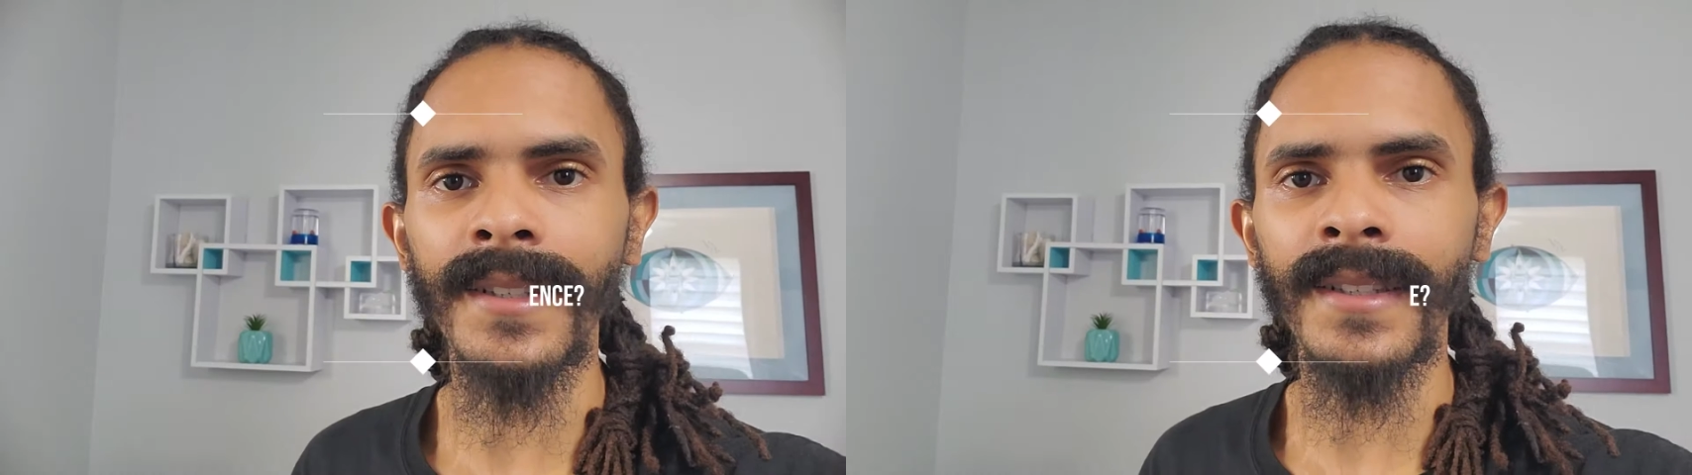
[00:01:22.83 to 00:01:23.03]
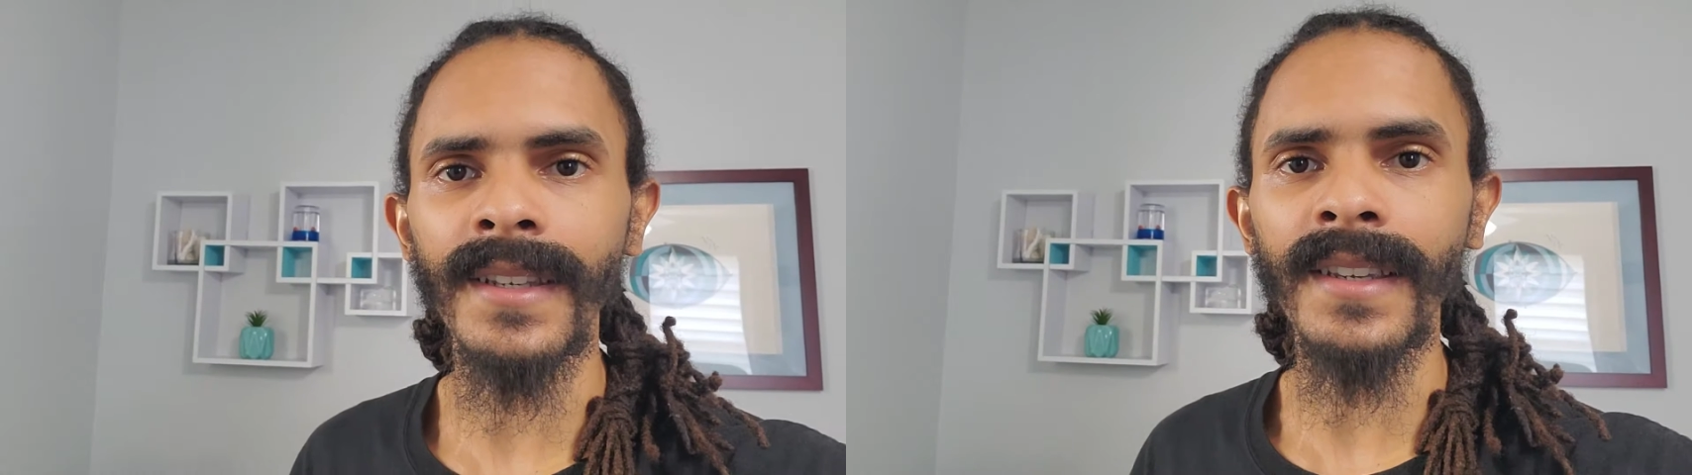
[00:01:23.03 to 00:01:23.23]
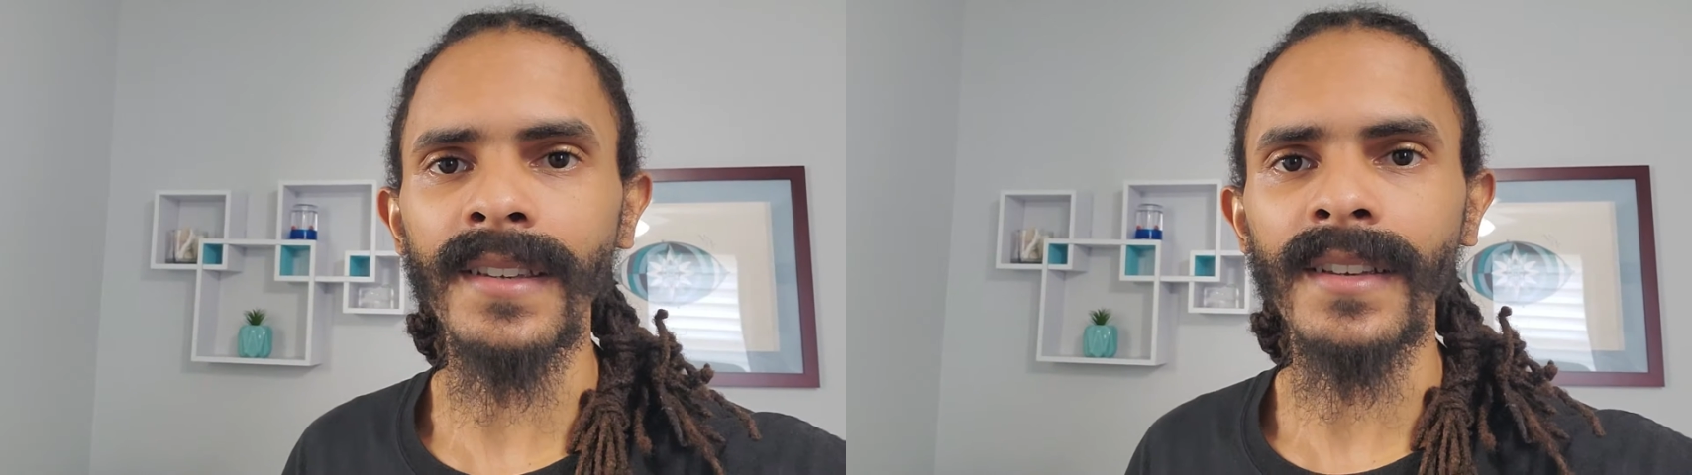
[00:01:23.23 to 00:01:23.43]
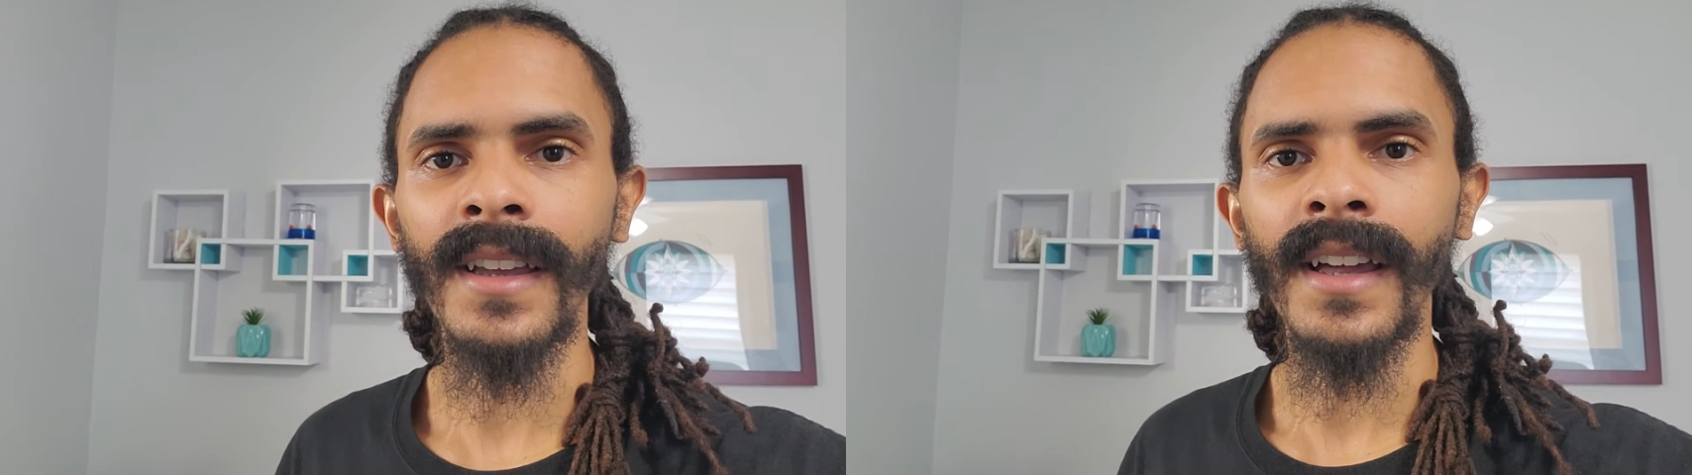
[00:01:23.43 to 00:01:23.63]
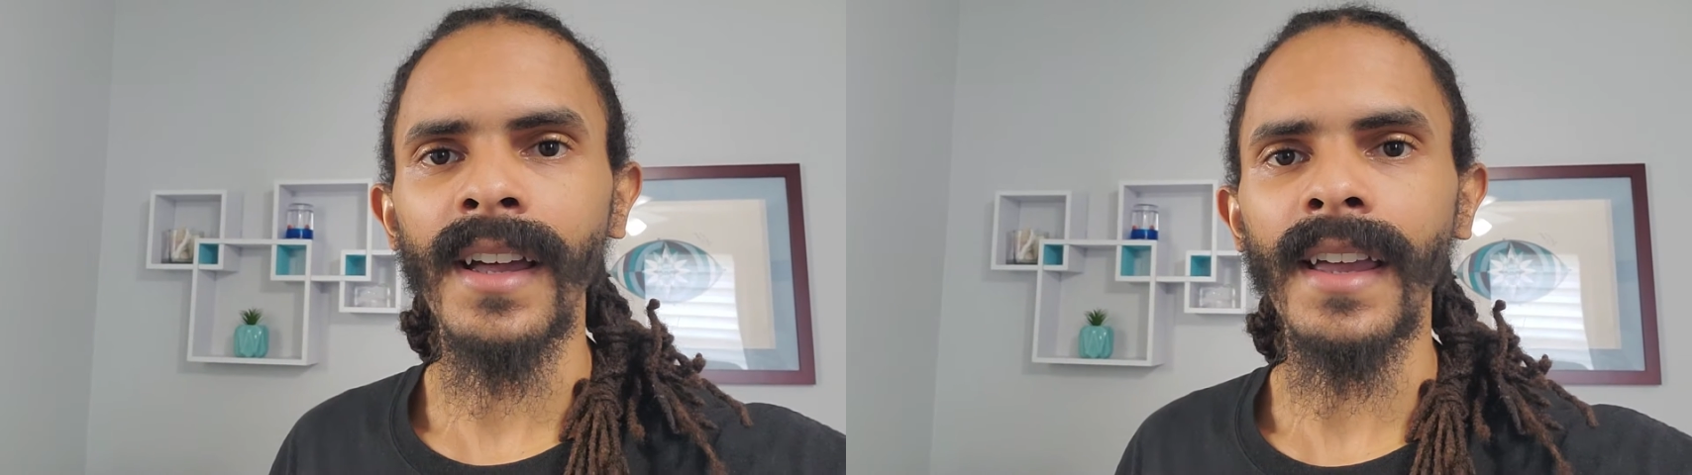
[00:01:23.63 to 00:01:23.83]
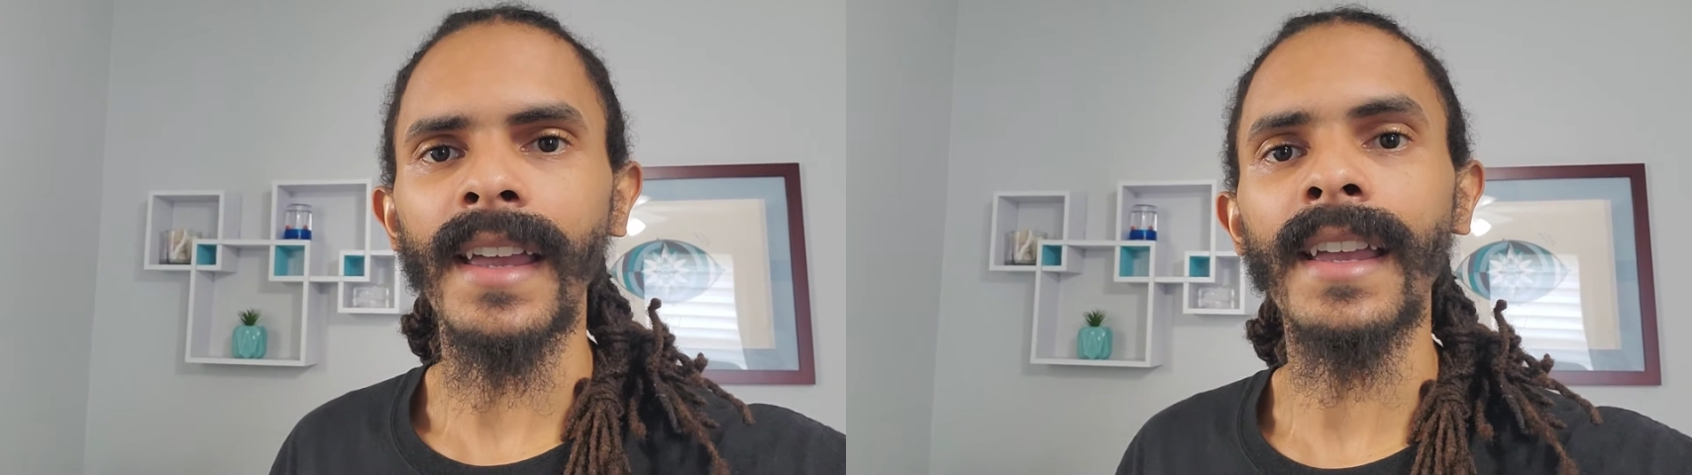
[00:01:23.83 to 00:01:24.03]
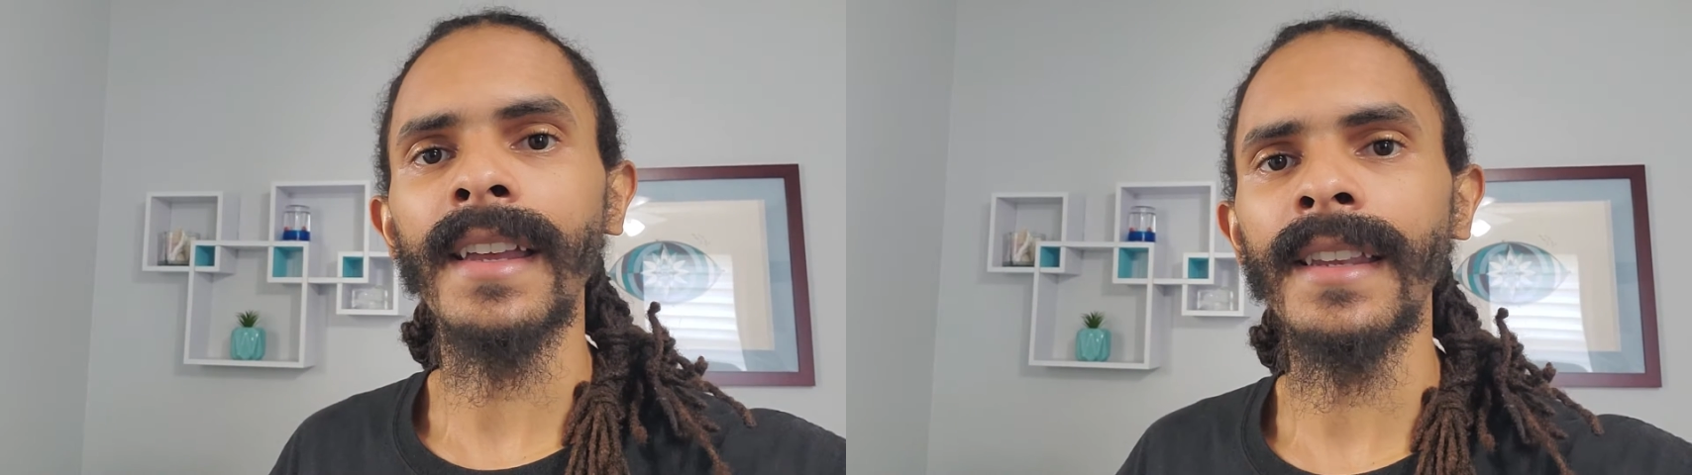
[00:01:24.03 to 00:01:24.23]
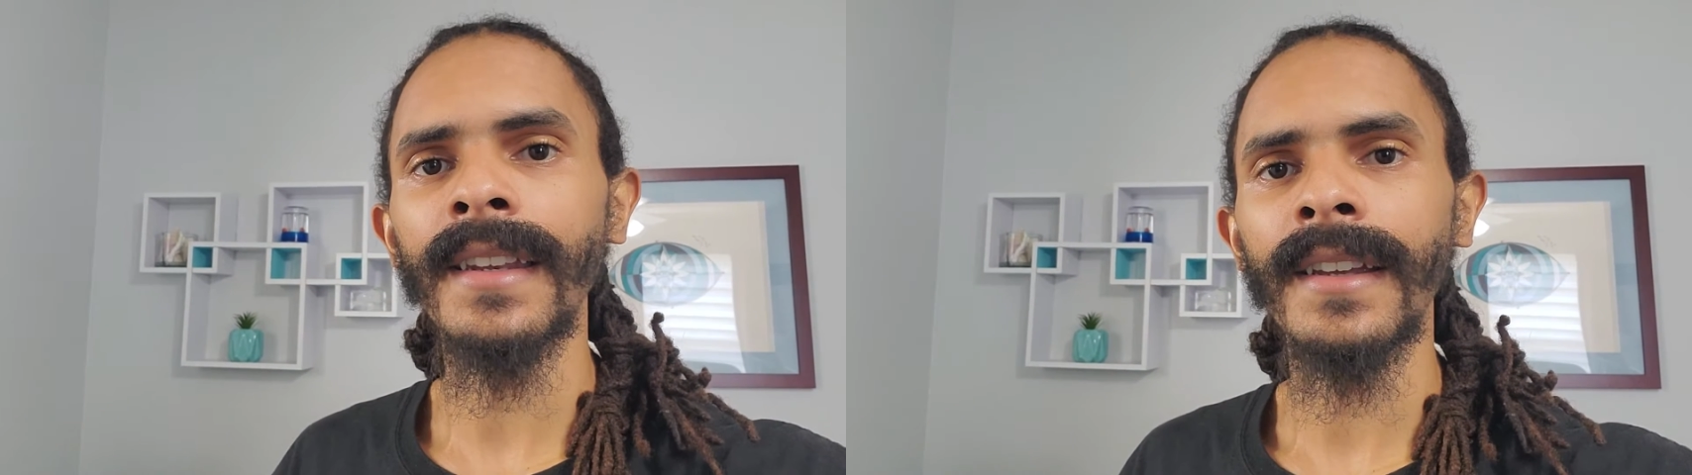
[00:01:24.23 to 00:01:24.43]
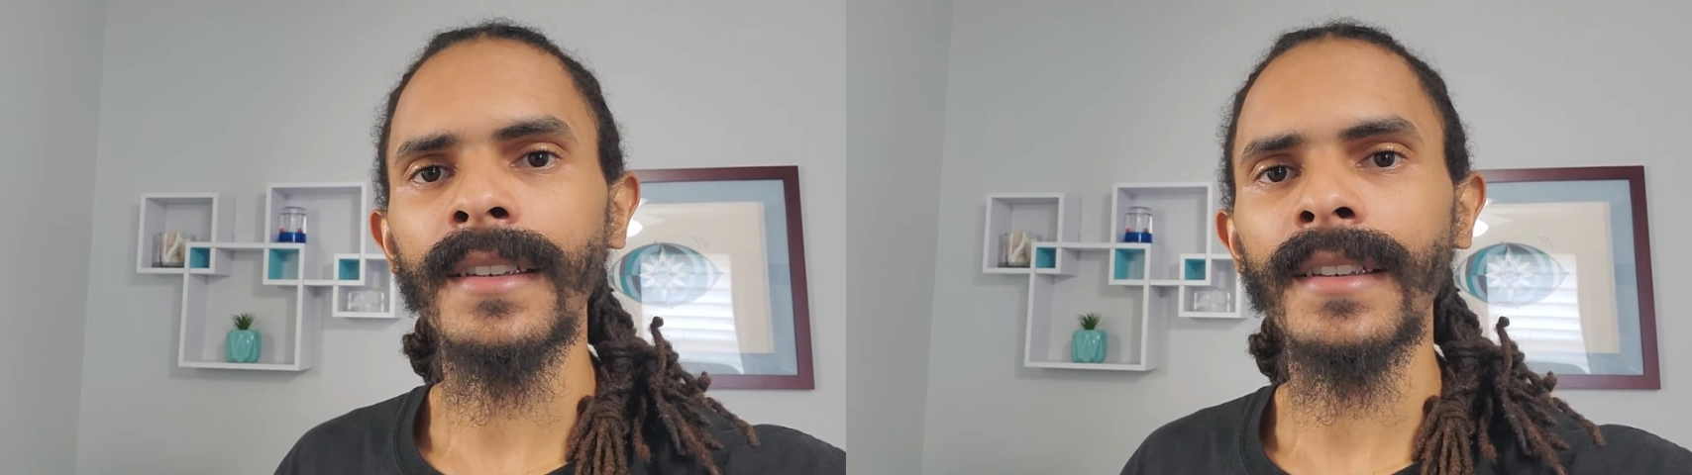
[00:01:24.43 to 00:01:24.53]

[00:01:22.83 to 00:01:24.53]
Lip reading: see in